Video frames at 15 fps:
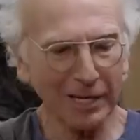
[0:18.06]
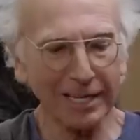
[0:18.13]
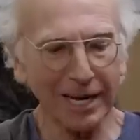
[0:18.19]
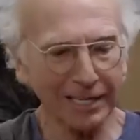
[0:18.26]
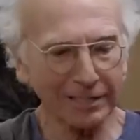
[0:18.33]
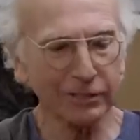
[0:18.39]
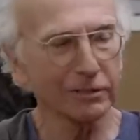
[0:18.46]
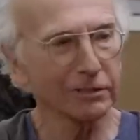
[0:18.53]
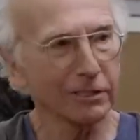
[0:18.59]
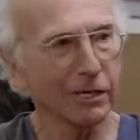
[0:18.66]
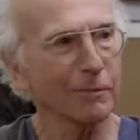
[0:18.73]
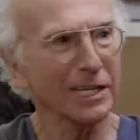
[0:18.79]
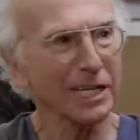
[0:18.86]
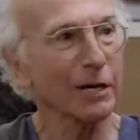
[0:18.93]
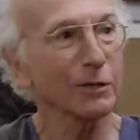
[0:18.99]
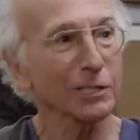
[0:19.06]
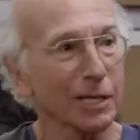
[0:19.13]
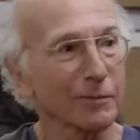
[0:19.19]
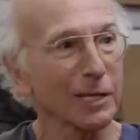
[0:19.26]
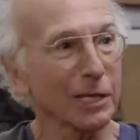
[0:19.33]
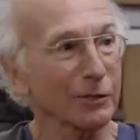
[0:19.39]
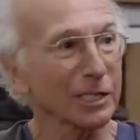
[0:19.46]
Oh my God, you, you know how many errors
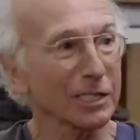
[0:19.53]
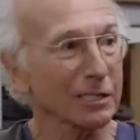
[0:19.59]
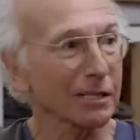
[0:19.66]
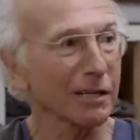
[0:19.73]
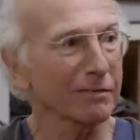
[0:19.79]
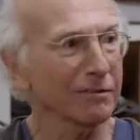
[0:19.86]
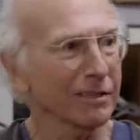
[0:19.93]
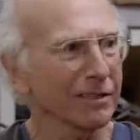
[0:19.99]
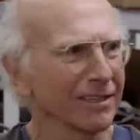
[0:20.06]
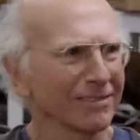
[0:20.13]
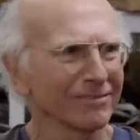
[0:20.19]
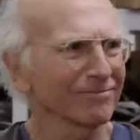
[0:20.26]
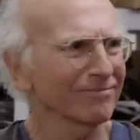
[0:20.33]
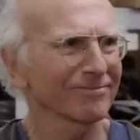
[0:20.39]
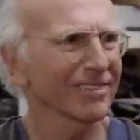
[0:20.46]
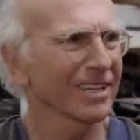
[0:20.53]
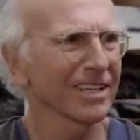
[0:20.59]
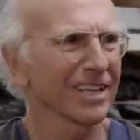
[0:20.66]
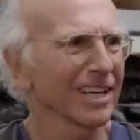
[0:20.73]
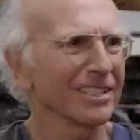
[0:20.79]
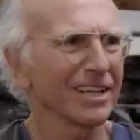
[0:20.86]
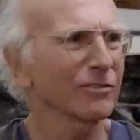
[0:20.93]
I made with this glove?
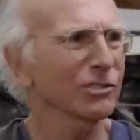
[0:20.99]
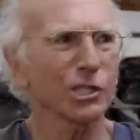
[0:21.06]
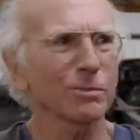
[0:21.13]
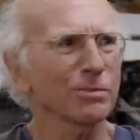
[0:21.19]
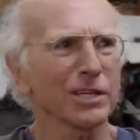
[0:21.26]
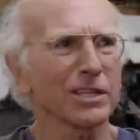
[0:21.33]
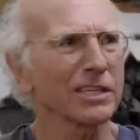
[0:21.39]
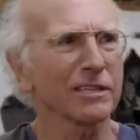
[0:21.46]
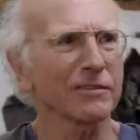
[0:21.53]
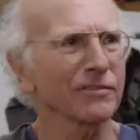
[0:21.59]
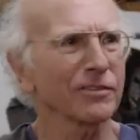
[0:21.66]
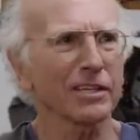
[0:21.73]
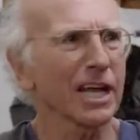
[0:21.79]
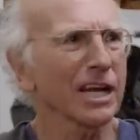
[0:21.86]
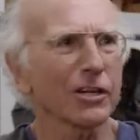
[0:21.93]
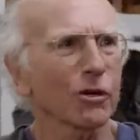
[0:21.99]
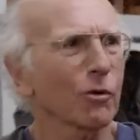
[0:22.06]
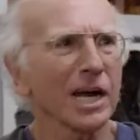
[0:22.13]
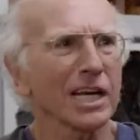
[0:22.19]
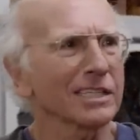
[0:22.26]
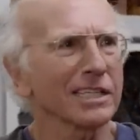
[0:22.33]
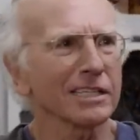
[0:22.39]
Shit. Never should have played the infield. I don't know
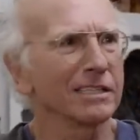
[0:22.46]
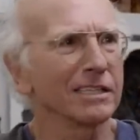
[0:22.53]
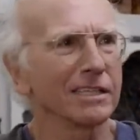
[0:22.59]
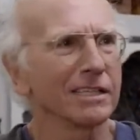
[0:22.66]
why I did.